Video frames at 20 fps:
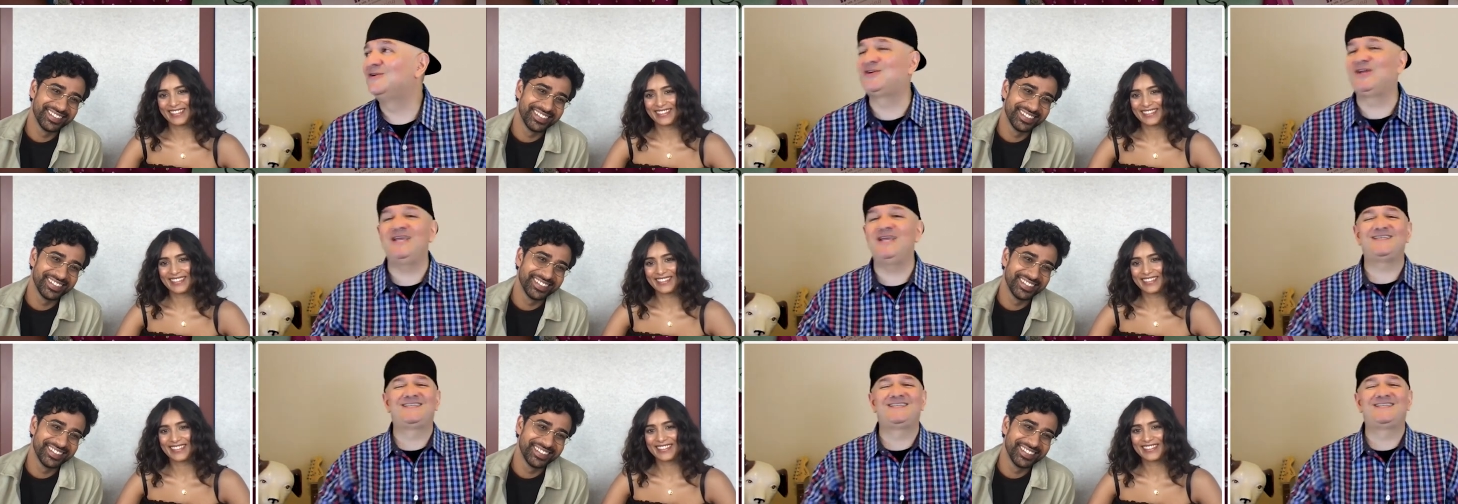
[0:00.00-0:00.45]

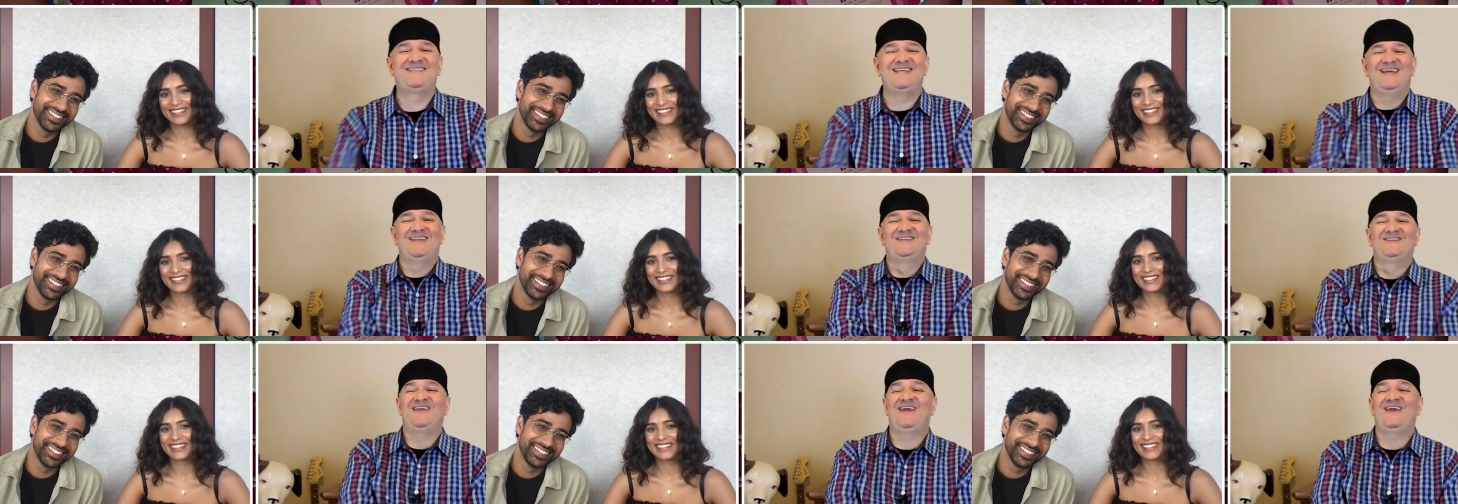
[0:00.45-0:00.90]
Speaker 1: She
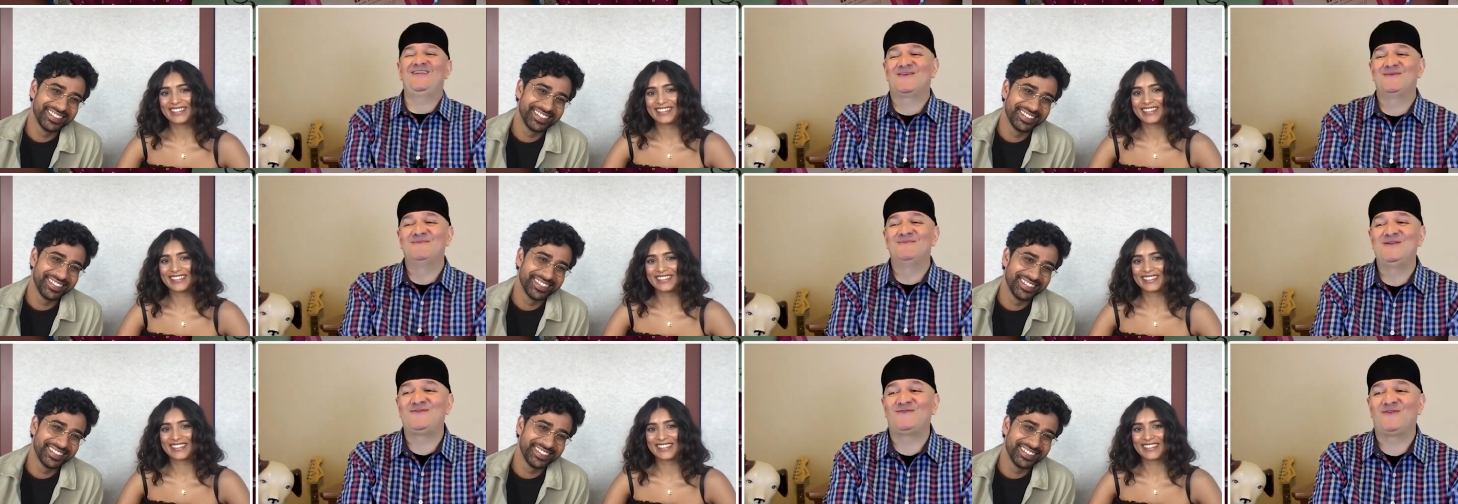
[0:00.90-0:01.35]
said she
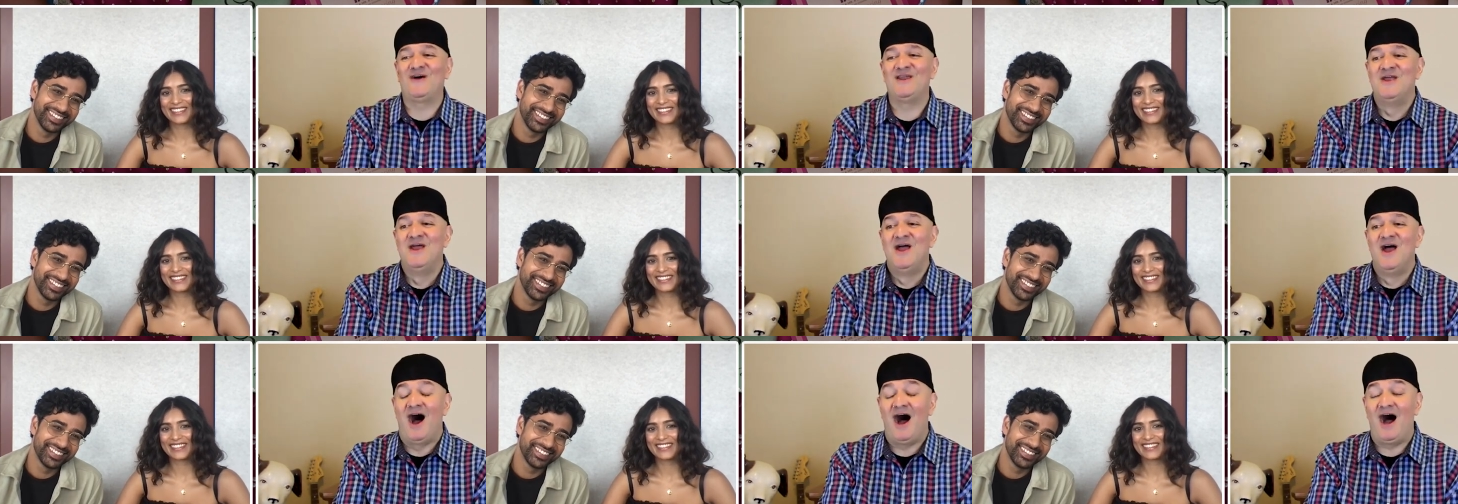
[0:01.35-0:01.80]
had so much
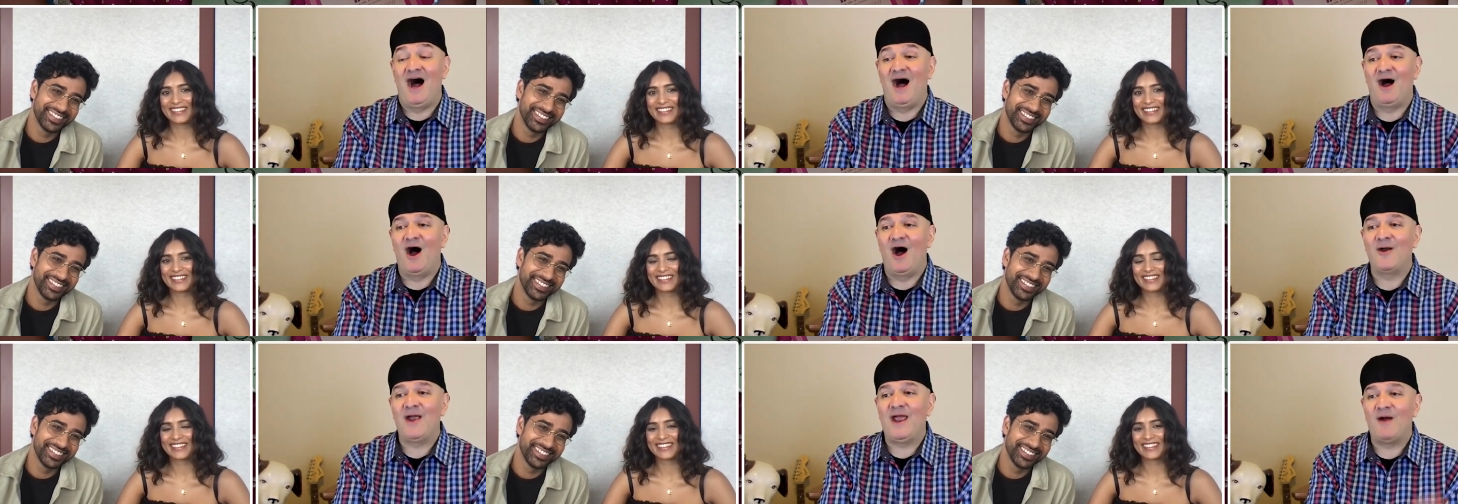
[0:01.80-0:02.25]
fun. Uh,
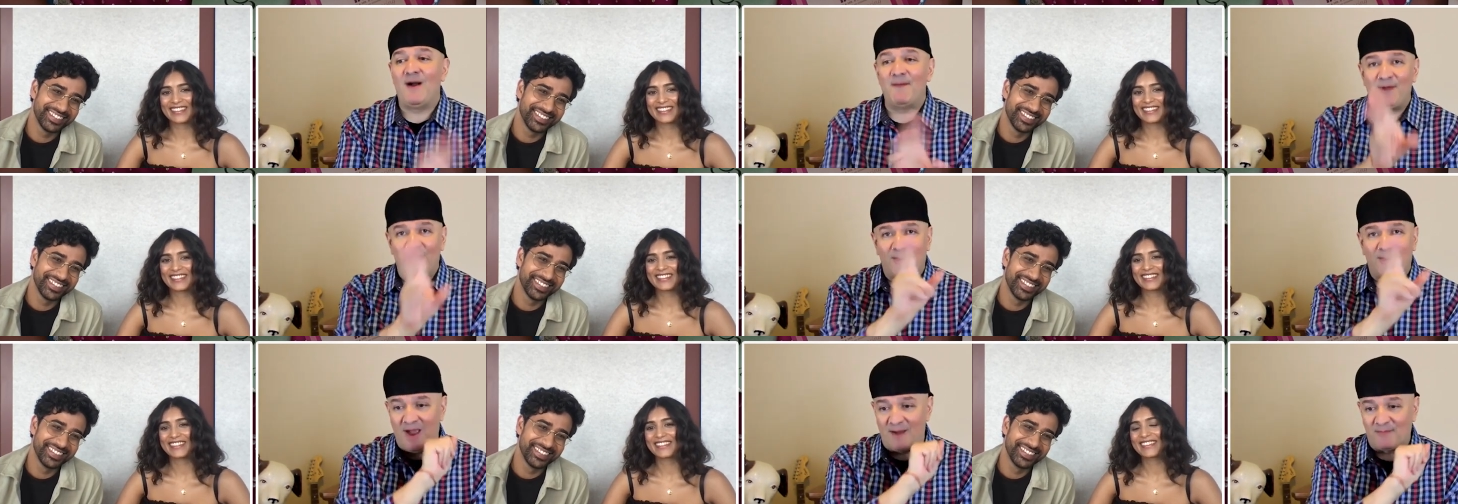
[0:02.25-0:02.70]
all
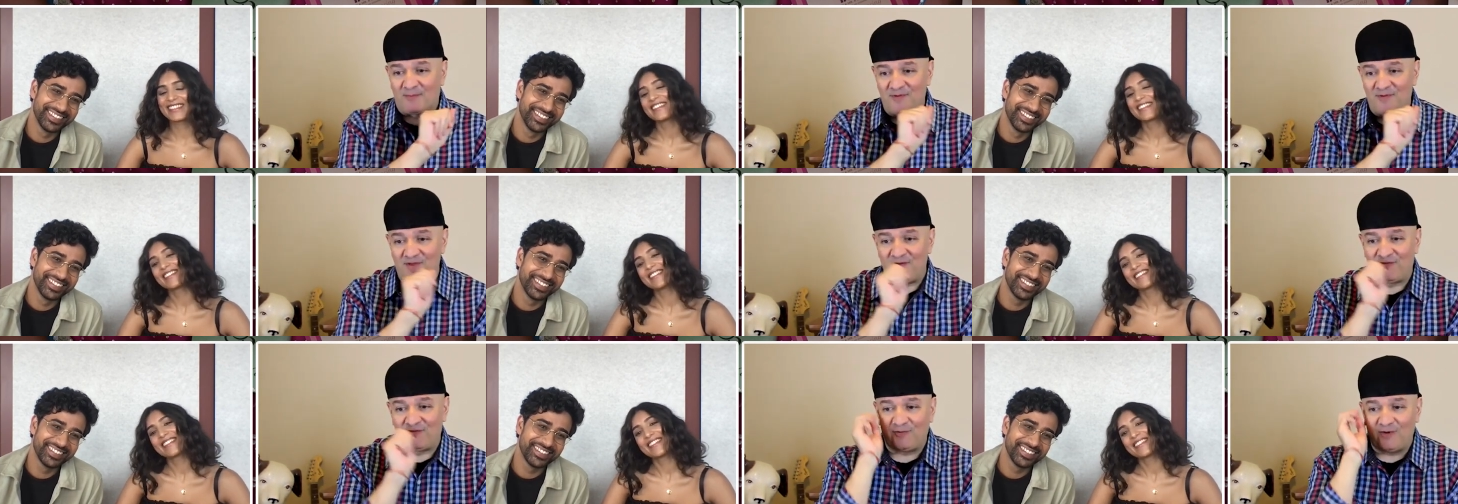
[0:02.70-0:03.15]
right, I'm going to
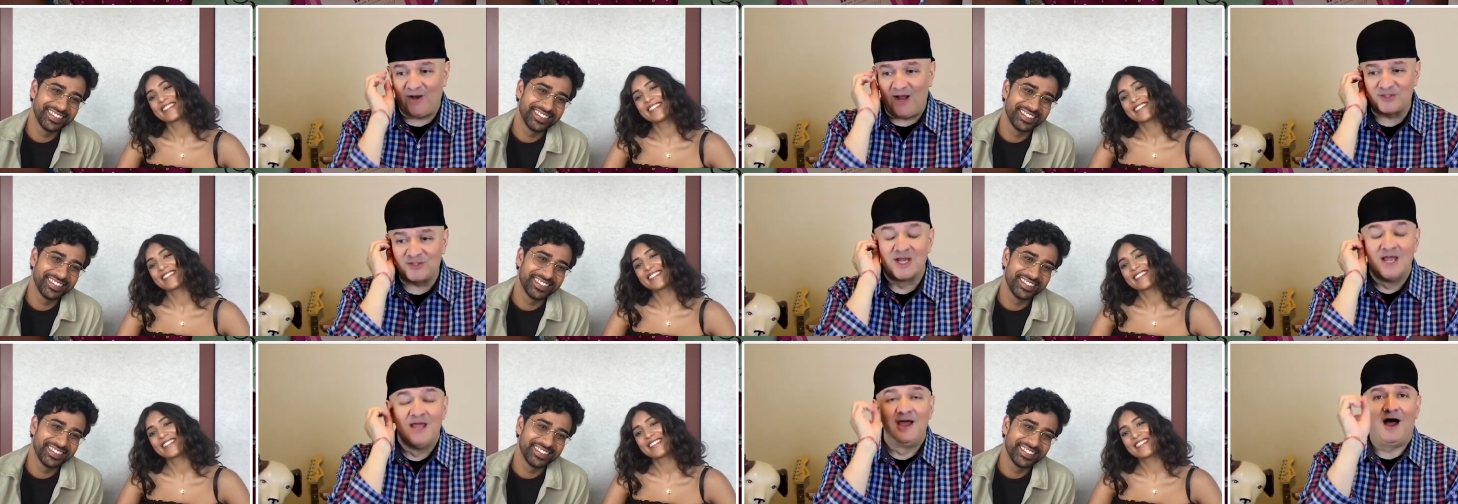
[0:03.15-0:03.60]
wrap with this.
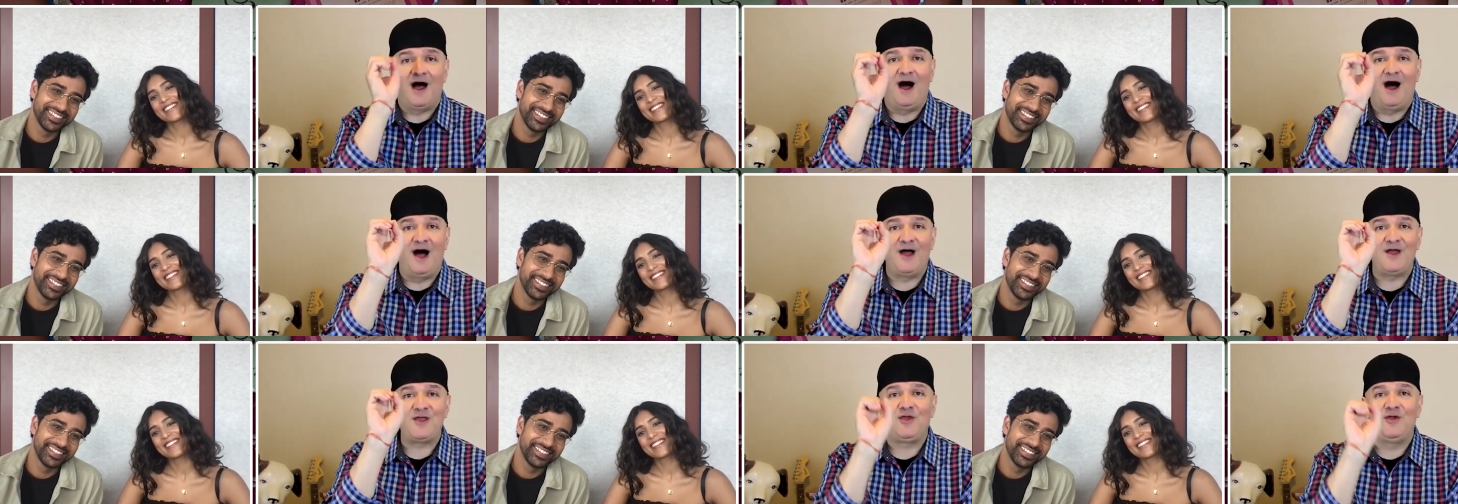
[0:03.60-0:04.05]
Suraj,
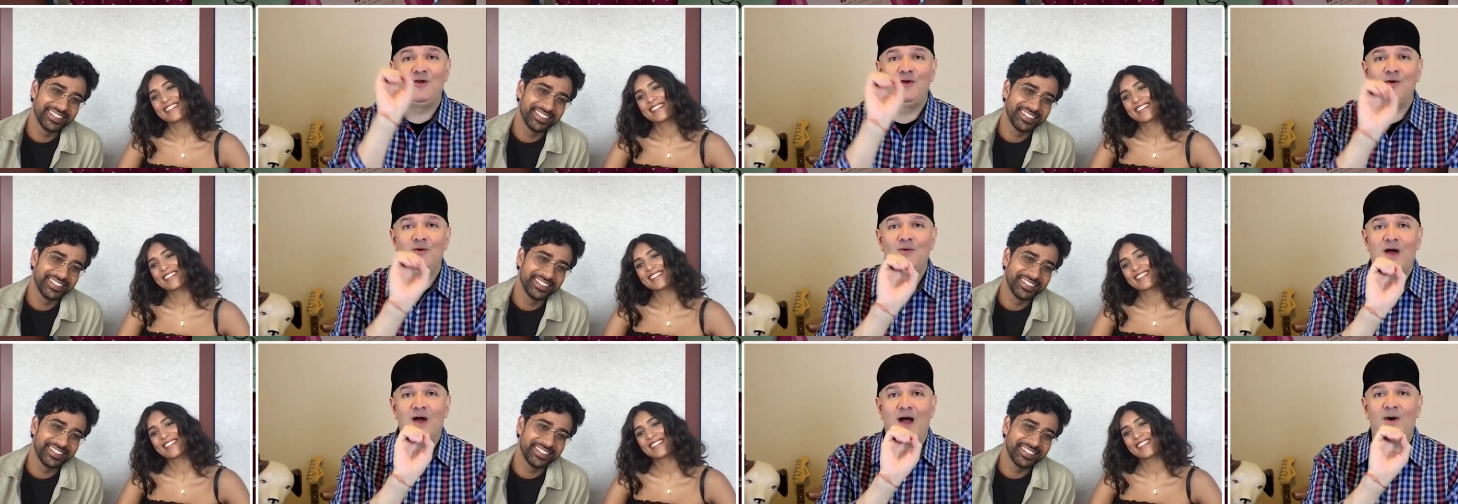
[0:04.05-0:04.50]
uh,
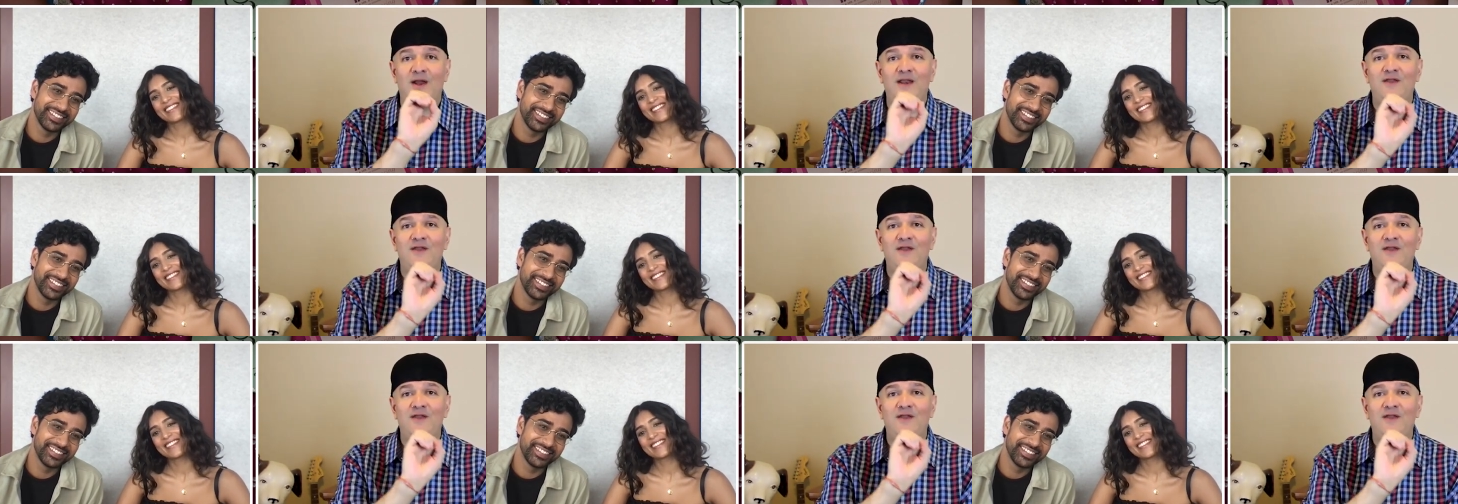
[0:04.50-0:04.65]
you, I